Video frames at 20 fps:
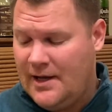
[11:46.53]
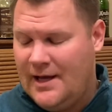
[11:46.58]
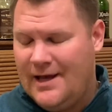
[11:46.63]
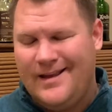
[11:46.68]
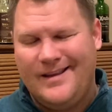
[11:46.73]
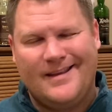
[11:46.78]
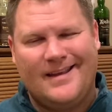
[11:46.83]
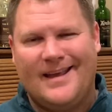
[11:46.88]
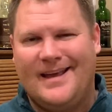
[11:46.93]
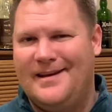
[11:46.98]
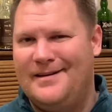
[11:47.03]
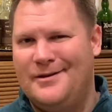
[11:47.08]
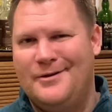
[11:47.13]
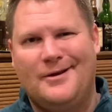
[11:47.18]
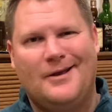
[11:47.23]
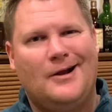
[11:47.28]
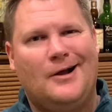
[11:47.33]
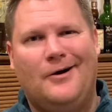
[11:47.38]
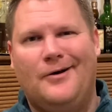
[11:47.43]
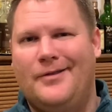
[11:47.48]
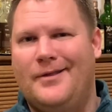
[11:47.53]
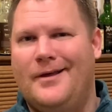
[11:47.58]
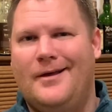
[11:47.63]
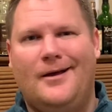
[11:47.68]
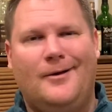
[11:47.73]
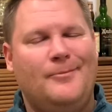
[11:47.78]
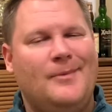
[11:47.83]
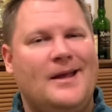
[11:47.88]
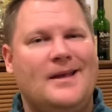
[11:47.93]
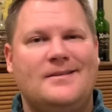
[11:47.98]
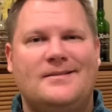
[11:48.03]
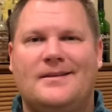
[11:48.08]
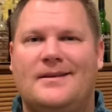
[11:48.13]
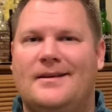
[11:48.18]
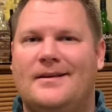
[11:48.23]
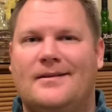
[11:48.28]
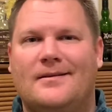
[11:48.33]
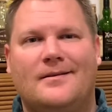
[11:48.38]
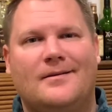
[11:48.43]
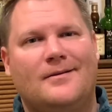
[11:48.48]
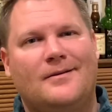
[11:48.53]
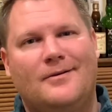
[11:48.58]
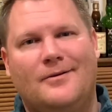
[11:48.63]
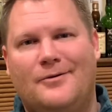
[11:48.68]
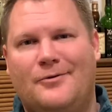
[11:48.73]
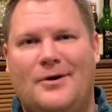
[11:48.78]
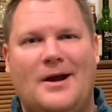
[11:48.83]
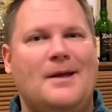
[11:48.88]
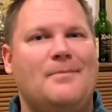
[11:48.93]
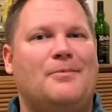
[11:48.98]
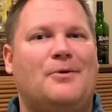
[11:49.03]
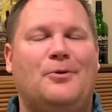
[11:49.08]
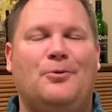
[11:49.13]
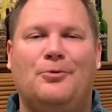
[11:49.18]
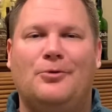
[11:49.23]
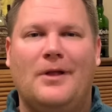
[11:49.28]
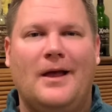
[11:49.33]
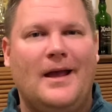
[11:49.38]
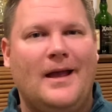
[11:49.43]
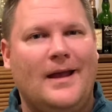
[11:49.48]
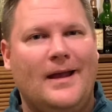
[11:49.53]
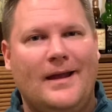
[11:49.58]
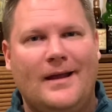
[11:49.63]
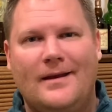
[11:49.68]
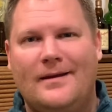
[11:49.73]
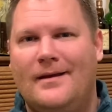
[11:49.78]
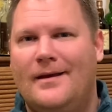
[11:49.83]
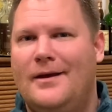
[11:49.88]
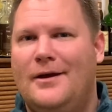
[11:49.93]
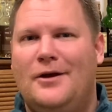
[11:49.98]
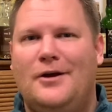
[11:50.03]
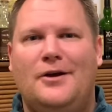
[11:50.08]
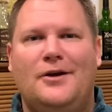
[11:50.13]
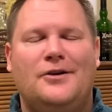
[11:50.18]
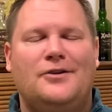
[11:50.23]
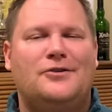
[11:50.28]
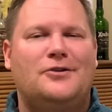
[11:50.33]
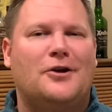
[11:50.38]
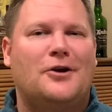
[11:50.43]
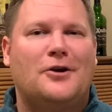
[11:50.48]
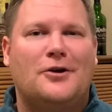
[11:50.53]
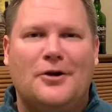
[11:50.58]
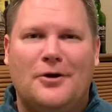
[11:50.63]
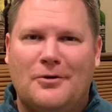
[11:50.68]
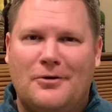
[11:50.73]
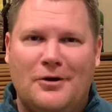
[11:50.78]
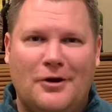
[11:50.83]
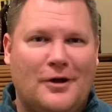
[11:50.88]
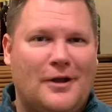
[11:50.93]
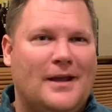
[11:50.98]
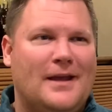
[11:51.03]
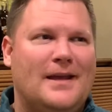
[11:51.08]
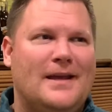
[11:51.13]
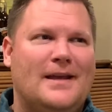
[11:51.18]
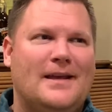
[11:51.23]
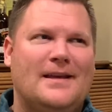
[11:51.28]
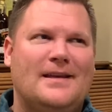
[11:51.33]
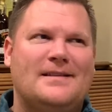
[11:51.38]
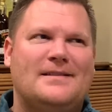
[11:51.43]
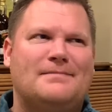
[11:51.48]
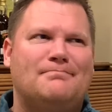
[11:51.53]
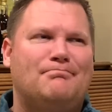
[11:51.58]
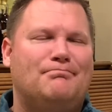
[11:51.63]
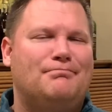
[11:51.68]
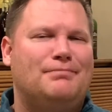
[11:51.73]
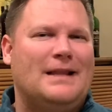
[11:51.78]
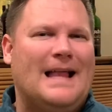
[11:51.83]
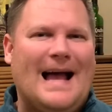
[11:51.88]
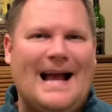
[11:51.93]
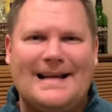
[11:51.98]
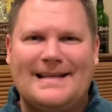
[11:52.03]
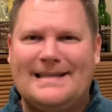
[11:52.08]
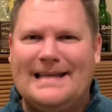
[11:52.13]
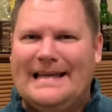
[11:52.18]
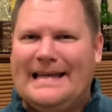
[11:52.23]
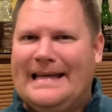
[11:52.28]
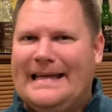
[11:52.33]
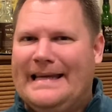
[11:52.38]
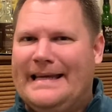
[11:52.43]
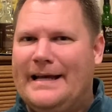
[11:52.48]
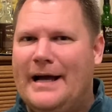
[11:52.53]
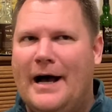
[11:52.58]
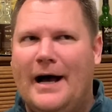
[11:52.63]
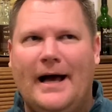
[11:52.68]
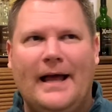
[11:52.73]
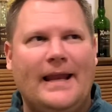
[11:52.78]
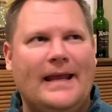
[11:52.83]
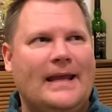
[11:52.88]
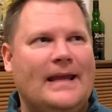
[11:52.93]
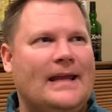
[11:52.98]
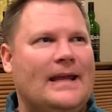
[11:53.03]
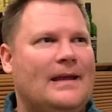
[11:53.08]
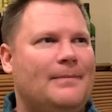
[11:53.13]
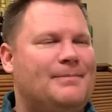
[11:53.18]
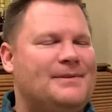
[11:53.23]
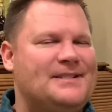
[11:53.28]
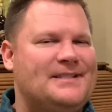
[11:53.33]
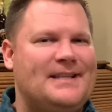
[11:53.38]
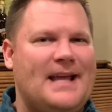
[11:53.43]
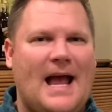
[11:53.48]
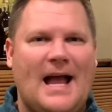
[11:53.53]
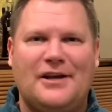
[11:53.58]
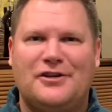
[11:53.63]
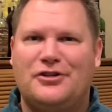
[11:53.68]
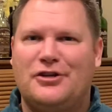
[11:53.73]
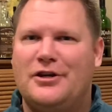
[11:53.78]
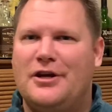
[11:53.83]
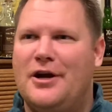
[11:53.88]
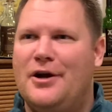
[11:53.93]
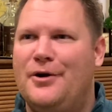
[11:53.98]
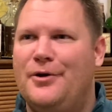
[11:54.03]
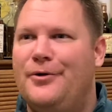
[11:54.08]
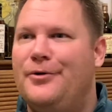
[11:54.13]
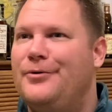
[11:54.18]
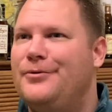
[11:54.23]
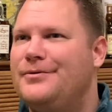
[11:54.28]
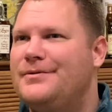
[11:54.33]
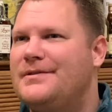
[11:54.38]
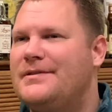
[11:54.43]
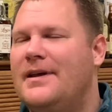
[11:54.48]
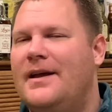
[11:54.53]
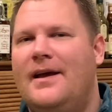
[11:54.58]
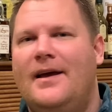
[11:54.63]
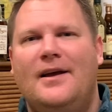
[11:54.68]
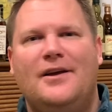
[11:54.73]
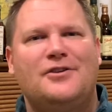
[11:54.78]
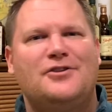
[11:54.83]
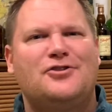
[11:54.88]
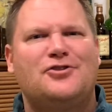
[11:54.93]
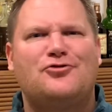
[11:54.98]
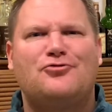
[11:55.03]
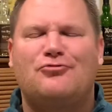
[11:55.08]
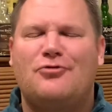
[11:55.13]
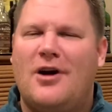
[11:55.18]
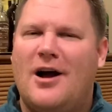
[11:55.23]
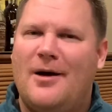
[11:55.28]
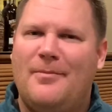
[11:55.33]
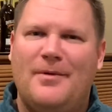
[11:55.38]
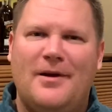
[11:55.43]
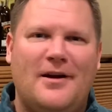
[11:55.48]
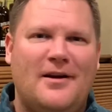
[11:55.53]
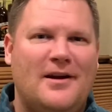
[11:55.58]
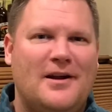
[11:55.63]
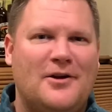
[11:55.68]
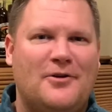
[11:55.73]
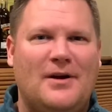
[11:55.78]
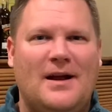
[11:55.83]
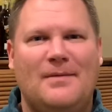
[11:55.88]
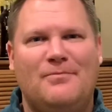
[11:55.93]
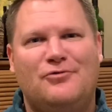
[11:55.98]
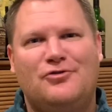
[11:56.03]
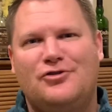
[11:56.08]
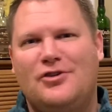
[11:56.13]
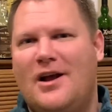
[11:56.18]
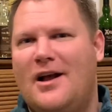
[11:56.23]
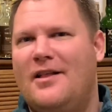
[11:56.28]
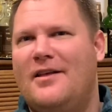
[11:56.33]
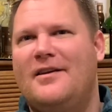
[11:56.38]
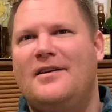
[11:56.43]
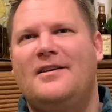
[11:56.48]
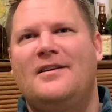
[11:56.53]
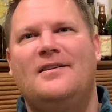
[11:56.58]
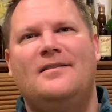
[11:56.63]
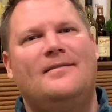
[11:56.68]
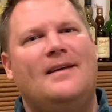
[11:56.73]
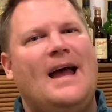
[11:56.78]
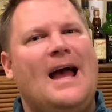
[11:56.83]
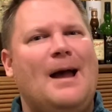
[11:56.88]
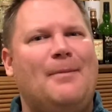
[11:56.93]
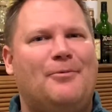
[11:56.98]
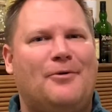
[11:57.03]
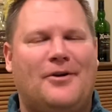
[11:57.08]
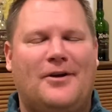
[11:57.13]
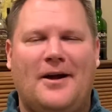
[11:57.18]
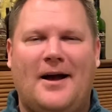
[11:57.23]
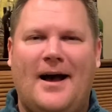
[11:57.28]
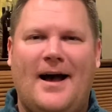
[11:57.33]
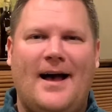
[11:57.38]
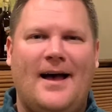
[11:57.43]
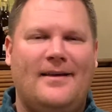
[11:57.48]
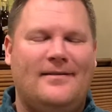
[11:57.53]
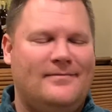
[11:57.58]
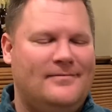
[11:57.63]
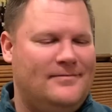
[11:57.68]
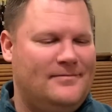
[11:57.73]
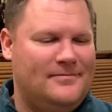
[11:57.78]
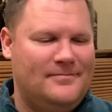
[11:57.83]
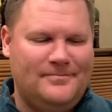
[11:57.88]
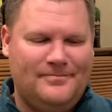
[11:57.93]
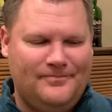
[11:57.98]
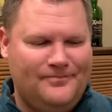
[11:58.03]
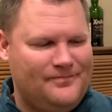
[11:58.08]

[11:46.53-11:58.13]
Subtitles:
Again, you get all the amazing grape Kool Aid, sugar dough cookies, black tea, honey, pistachios, strawberry and grape jelly, apricot and